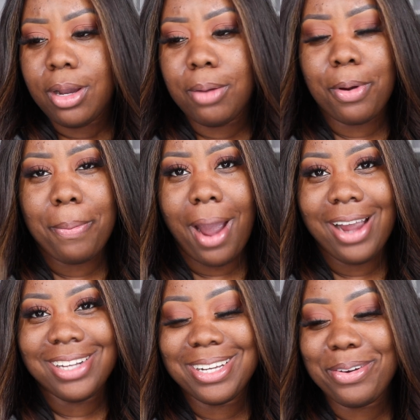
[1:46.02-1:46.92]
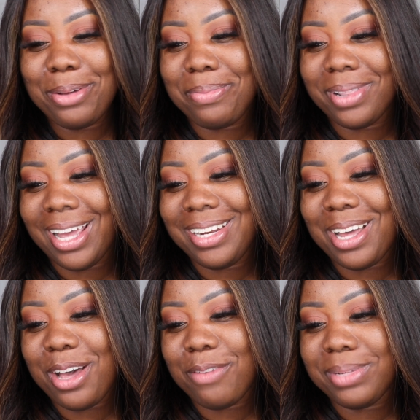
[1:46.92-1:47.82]
Proprietary blend
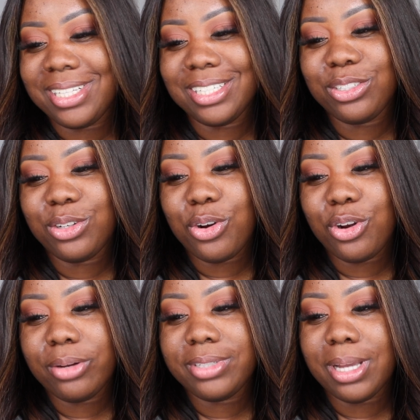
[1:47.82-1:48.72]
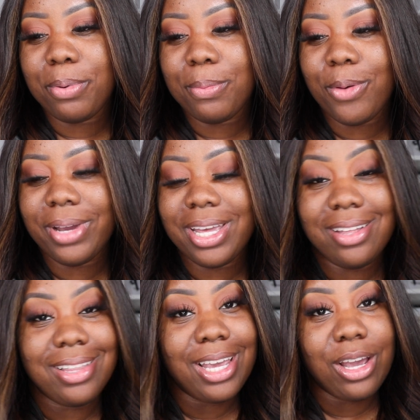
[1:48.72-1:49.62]
of medicinal herbs that promote
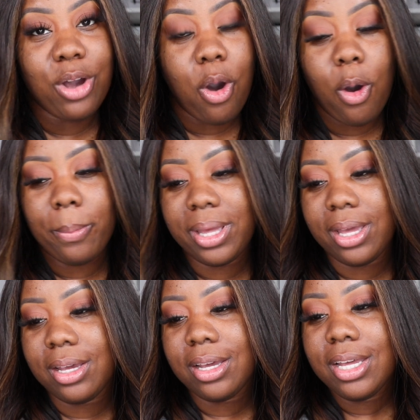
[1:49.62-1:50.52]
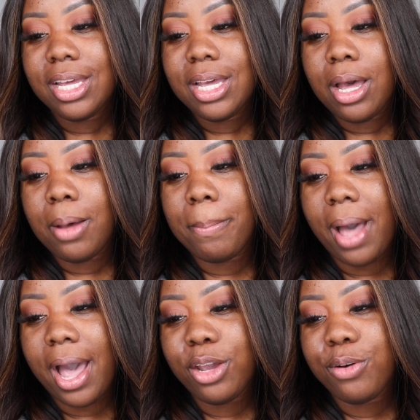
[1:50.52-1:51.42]
healing and calming.
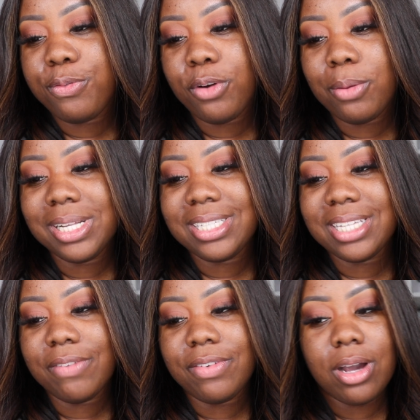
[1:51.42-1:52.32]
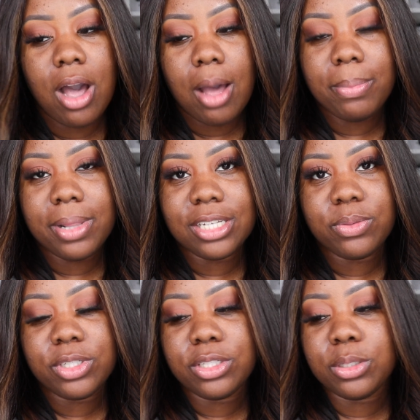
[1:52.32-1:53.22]
Bioferment 7 complex,
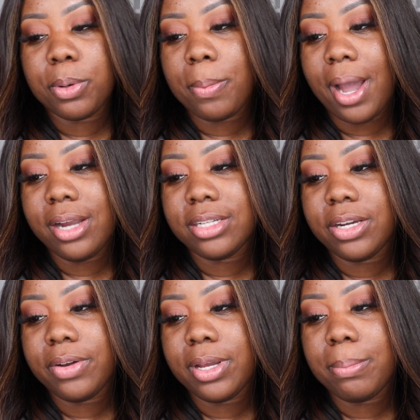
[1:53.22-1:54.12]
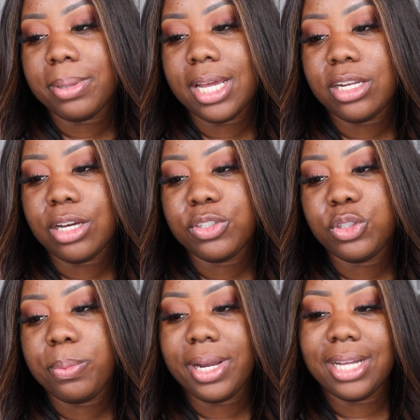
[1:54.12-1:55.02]
which is a proprietary blend of
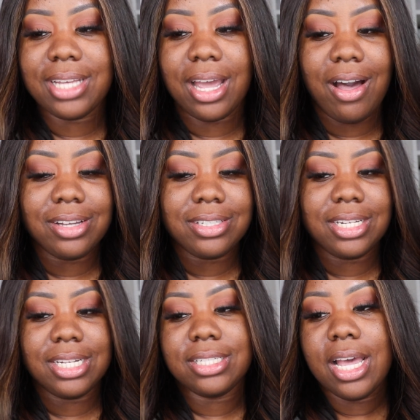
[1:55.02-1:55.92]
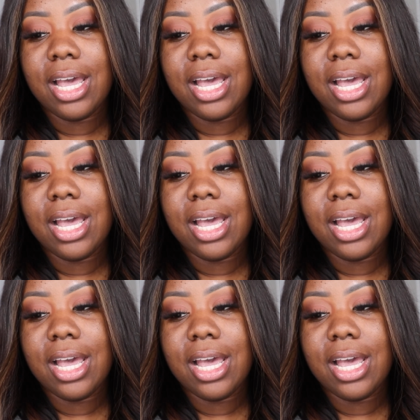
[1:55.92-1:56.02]
super antioxidants